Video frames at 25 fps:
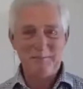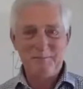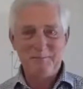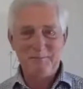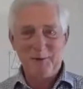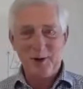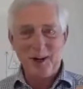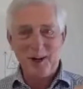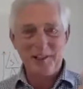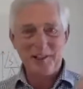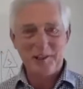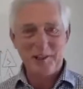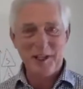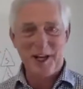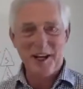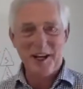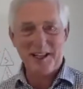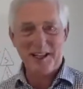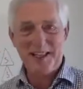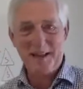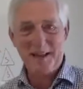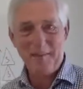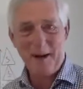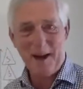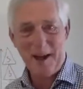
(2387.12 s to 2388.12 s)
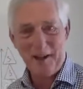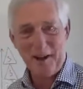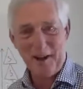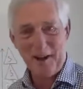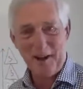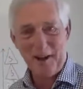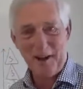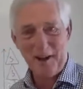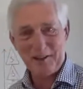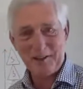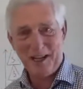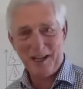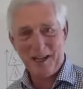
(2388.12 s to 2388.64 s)
what he's talking about
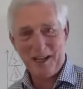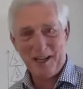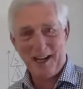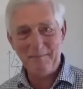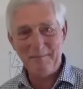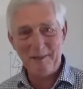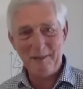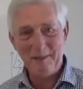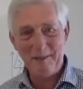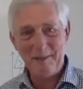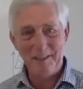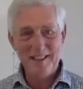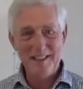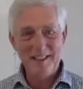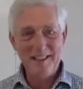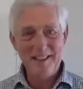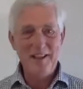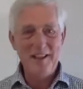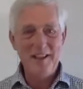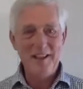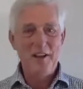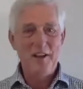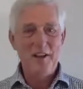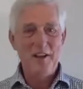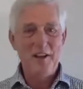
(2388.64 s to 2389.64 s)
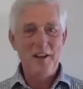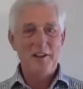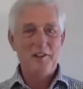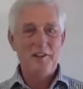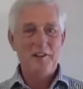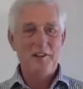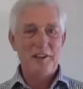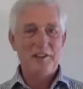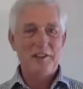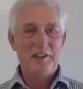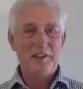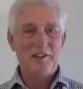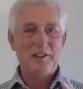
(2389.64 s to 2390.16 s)
all the time, but
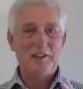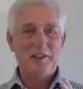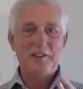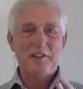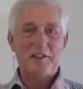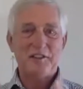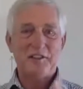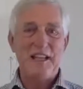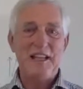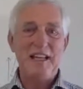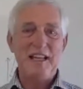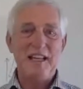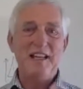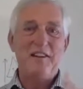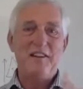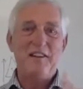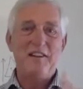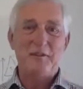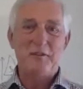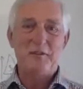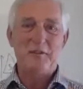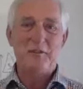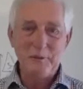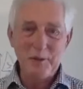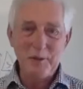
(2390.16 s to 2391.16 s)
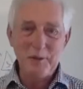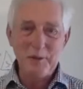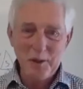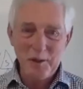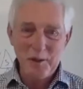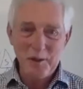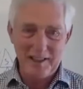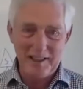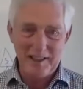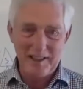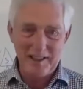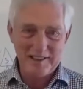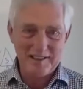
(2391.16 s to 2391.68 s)
just sitting through
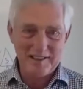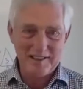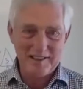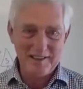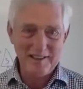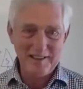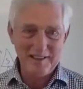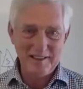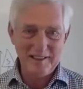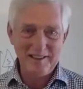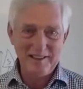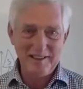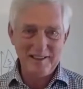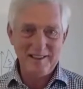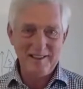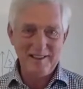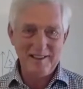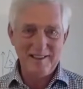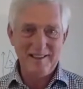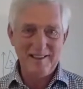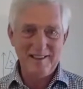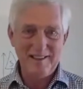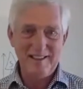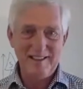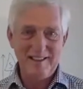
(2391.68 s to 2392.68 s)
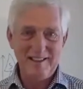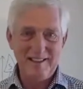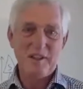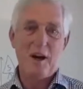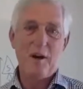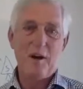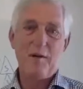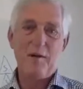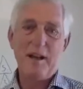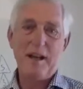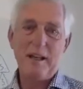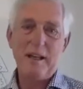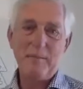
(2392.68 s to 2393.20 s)
it is
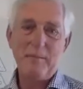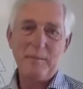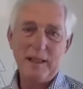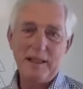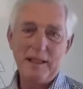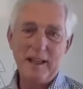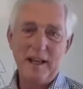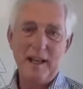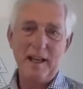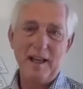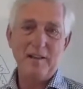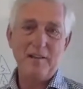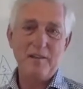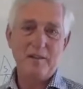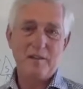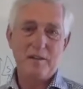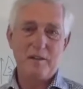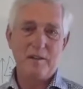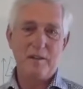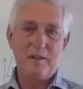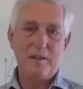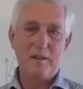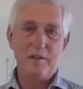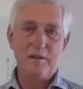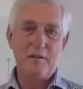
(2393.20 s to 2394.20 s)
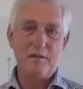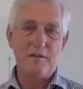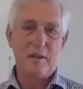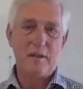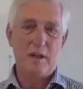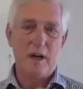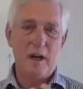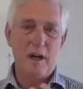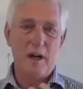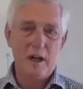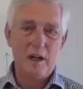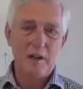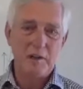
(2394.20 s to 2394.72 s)
already begun to
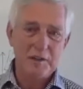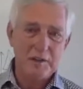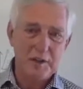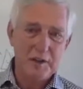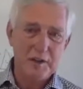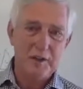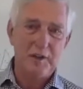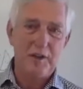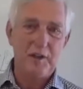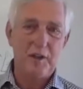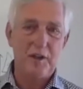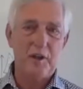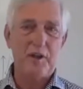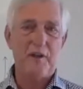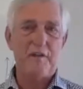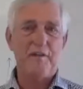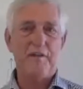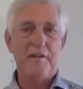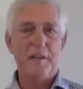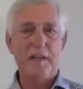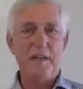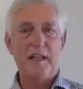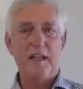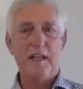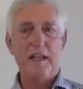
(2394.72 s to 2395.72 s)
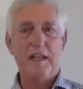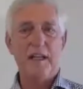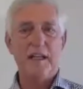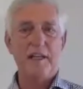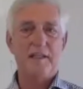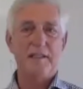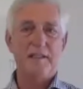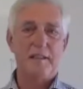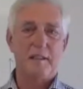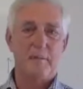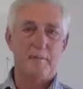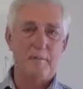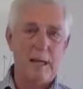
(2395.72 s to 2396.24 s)
alter your
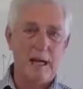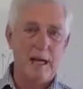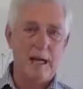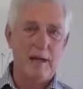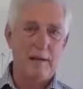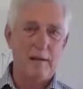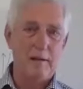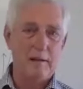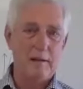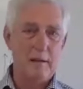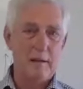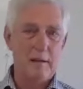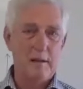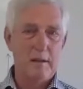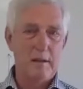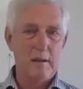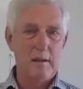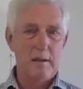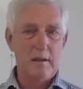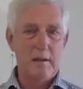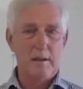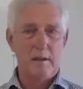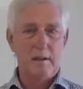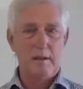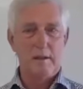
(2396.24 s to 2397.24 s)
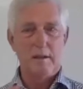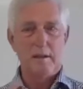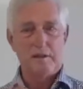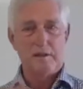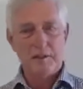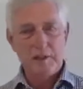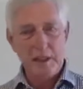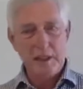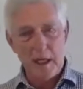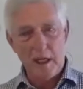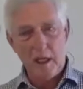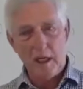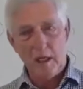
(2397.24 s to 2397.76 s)
feelings about
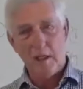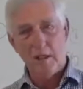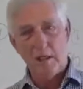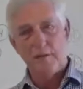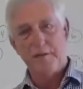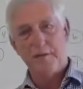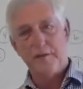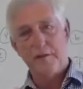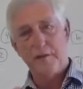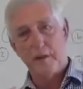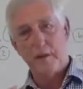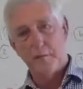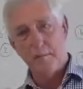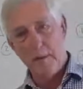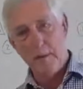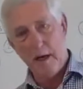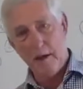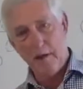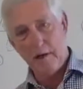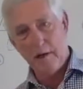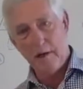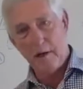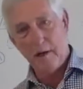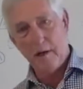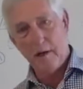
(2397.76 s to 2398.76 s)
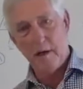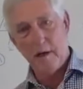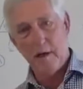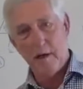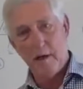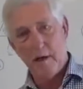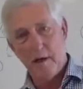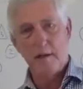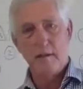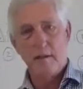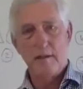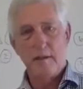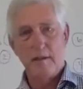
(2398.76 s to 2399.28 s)
yourself, your
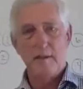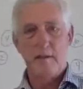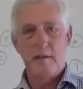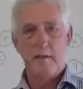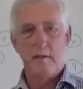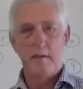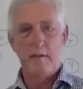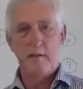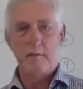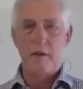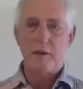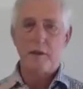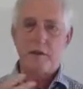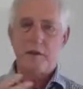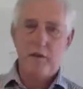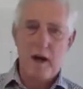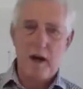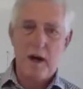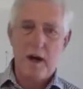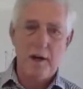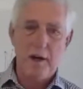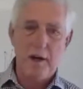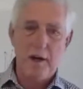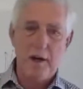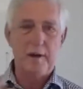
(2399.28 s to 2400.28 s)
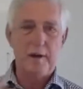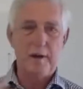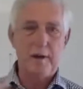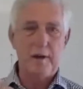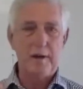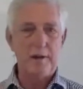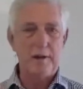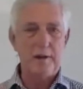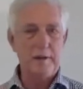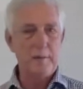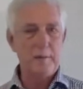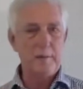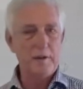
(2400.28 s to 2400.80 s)
mother's
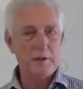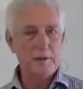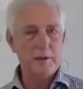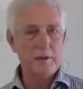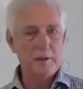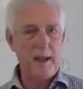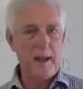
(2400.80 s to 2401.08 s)
father, your mother's